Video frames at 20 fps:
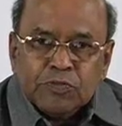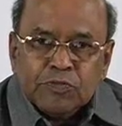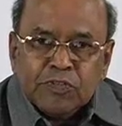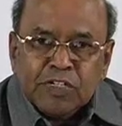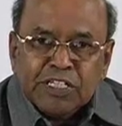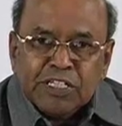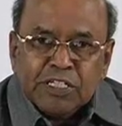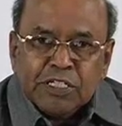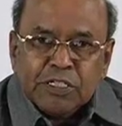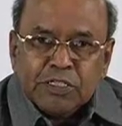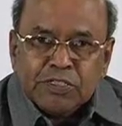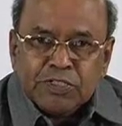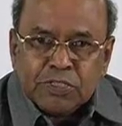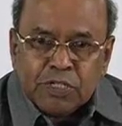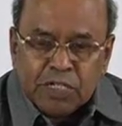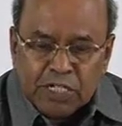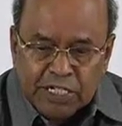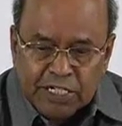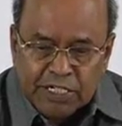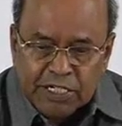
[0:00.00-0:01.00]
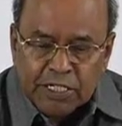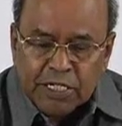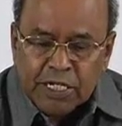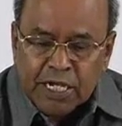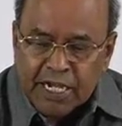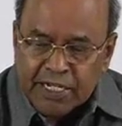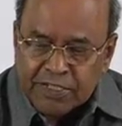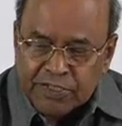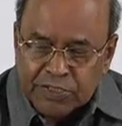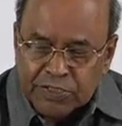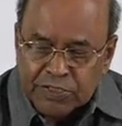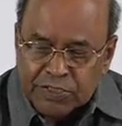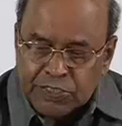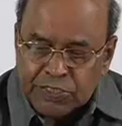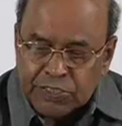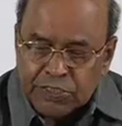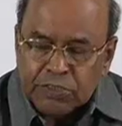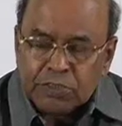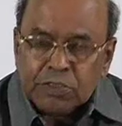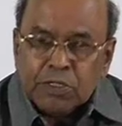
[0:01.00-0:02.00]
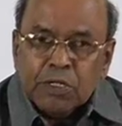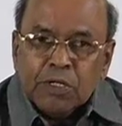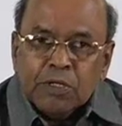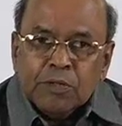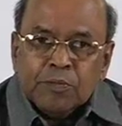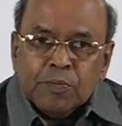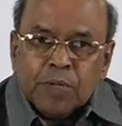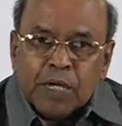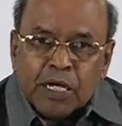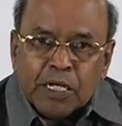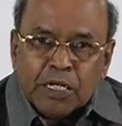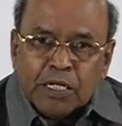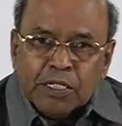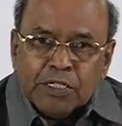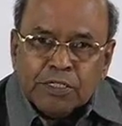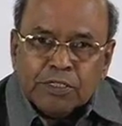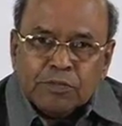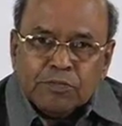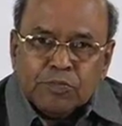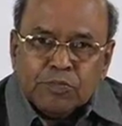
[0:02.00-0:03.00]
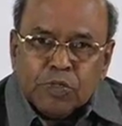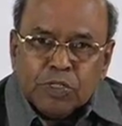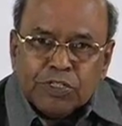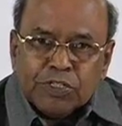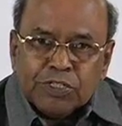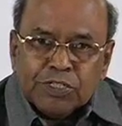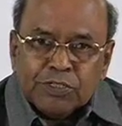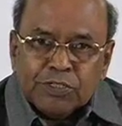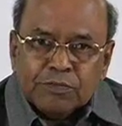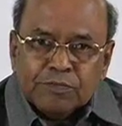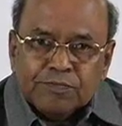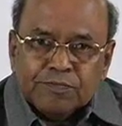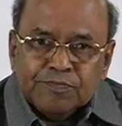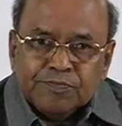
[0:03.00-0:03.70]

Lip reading: when the solid axis is parallel to both.